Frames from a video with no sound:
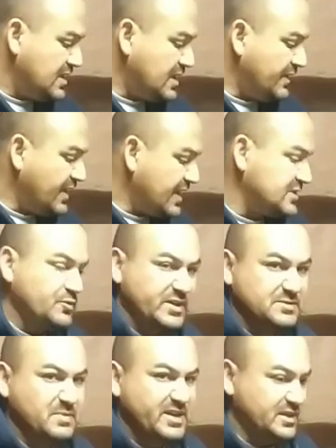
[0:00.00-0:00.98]
And that's what
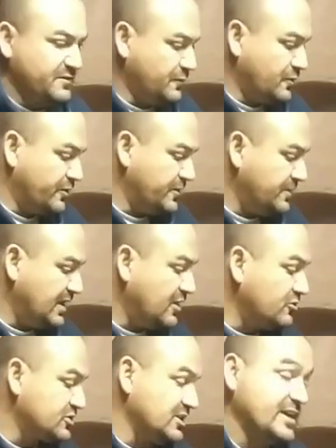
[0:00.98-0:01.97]
it's mainly for. I
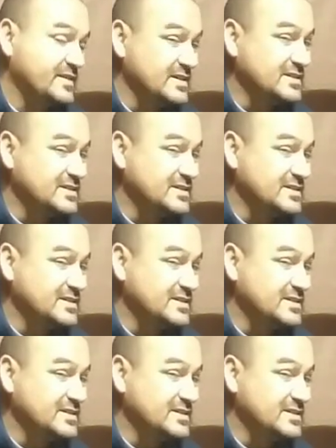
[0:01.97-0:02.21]
also like the